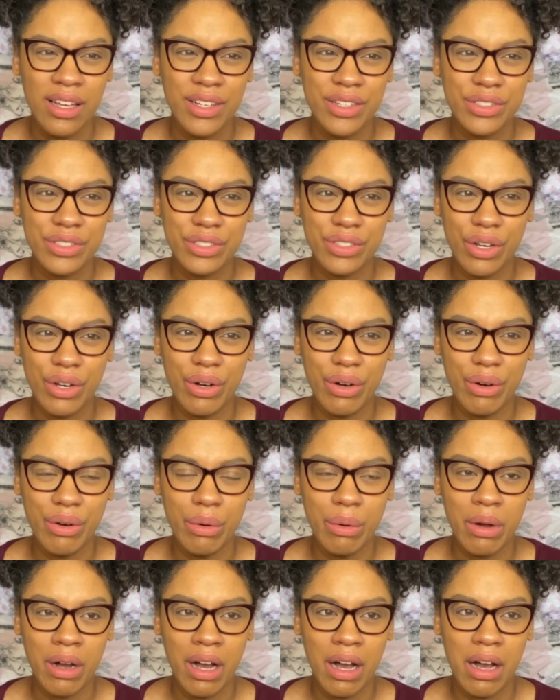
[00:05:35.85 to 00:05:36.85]

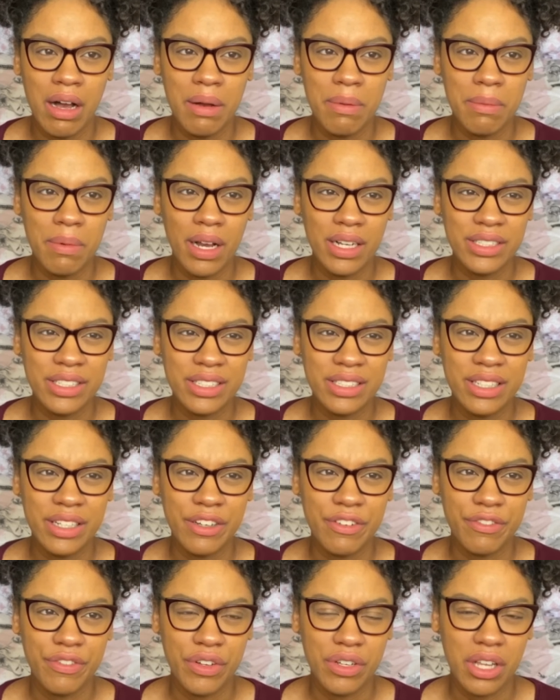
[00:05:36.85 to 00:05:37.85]
So I just
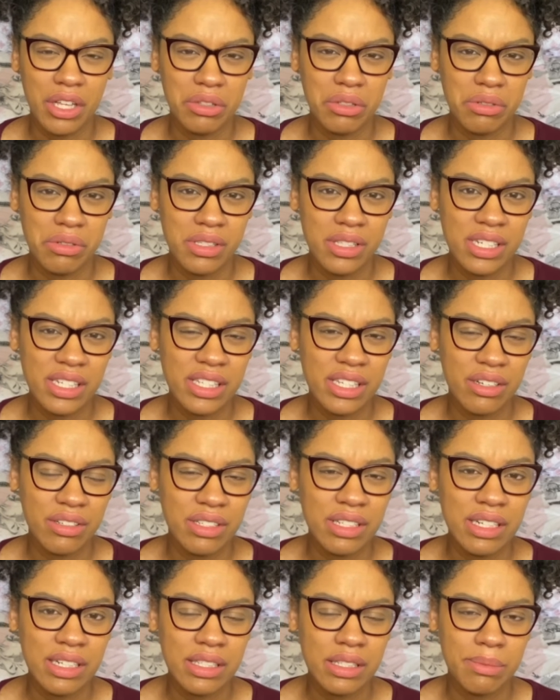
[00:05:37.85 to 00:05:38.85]
didn't feel like those details
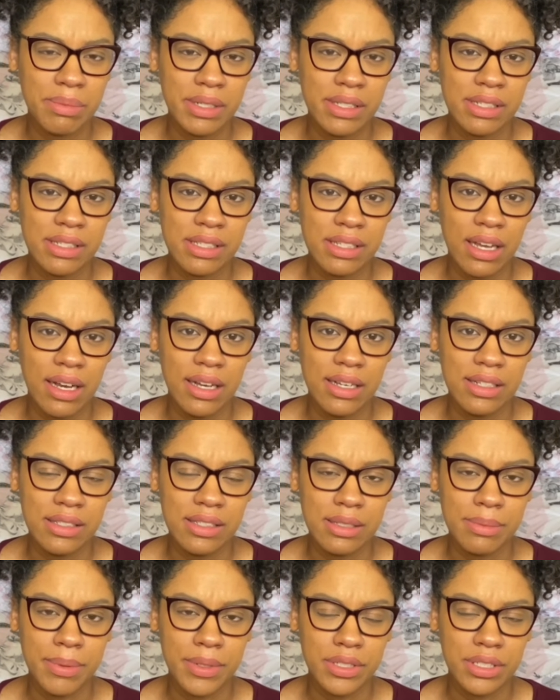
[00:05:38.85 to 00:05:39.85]
needed to be discussed,
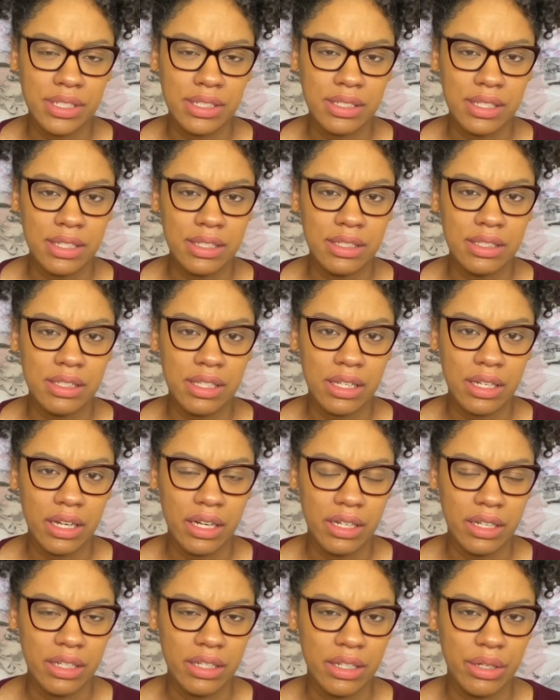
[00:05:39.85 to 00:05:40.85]
especially since
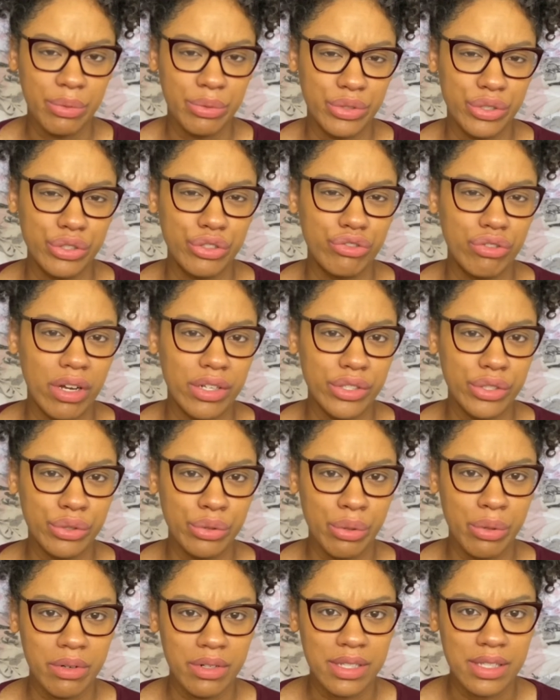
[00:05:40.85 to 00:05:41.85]
it was addressed
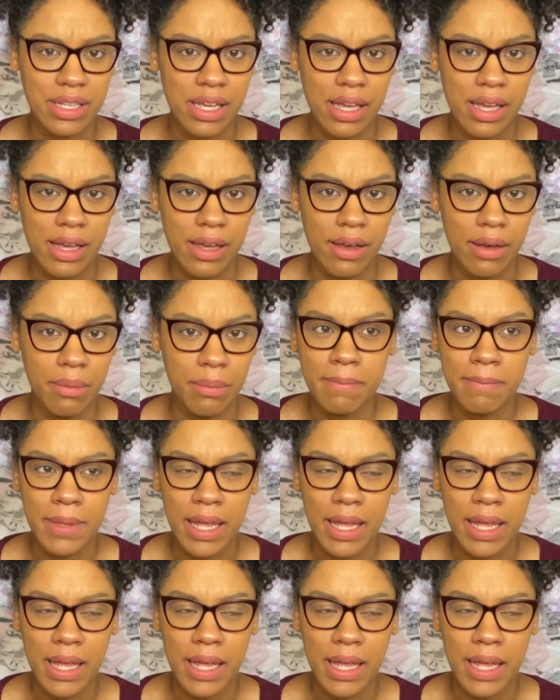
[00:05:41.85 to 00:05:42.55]
towards him.